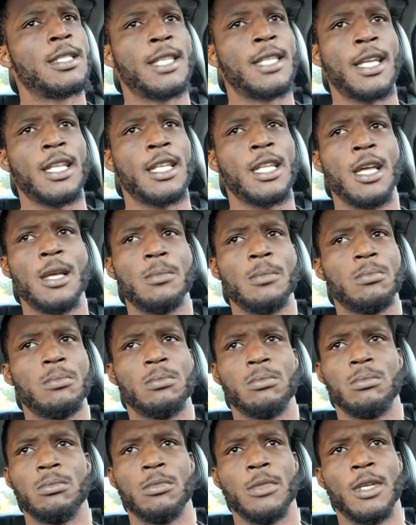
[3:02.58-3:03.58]
stand up
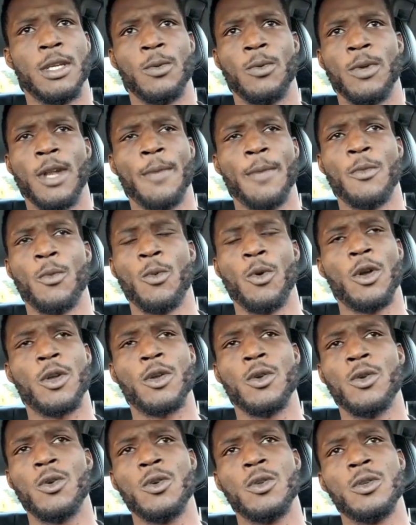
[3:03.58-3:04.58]
and what I've been
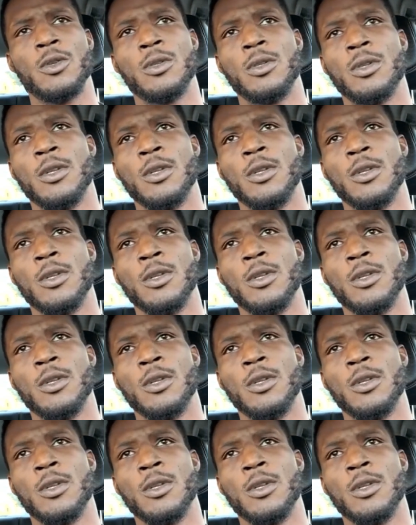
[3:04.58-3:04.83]
working on,